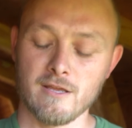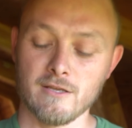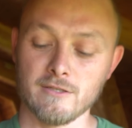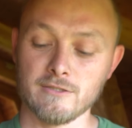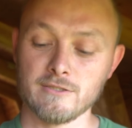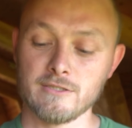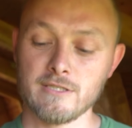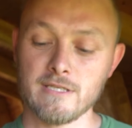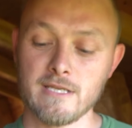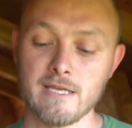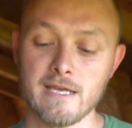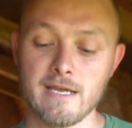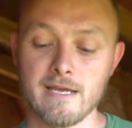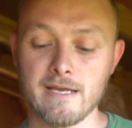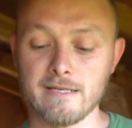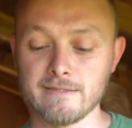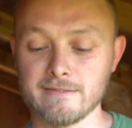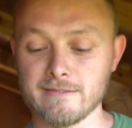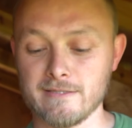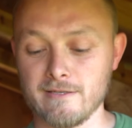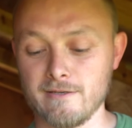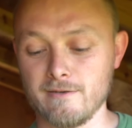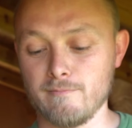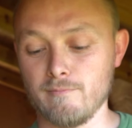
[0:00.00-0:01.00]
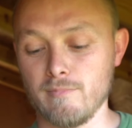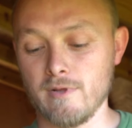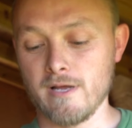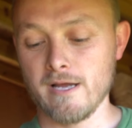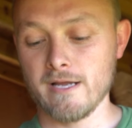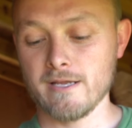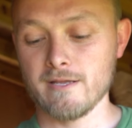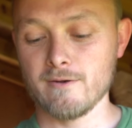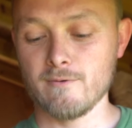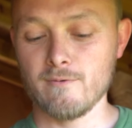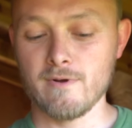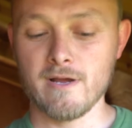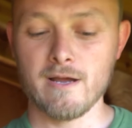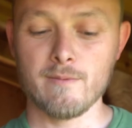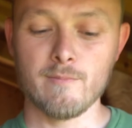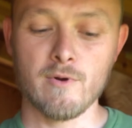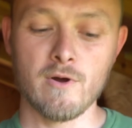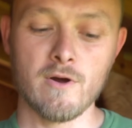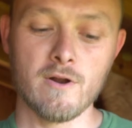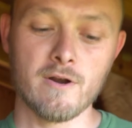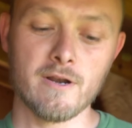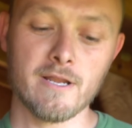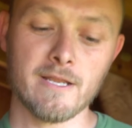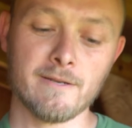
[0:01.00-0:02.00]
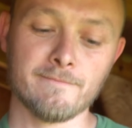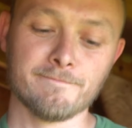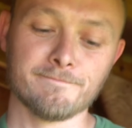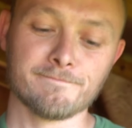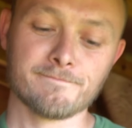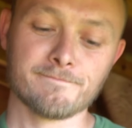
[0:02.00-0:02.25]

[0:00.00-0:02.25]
She has the black and white barring.